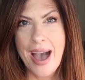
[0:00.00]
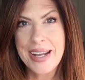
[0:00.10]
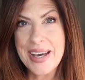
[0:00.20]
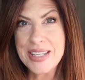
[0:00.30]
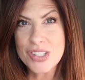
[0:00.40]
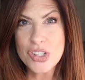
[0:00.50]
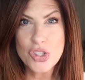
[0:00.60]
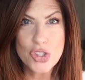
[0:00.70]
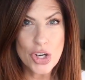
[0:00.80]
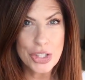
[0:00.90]
Hi guys,
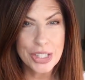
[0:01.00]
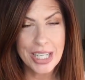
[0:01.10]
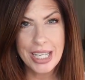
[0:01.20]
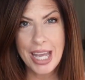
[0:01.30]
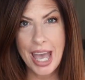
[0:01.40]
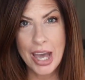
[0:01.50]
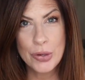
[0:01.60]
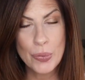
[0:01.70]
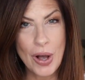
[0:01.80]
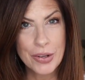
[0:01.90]
it's Darlene
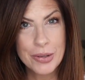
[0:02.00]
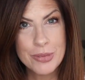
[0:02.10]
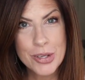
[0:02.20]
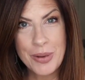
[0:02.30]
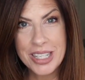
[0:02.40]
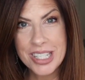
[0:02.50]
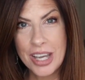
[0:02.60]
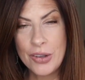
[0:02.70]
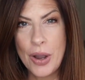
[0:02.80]
and welcome to my channel.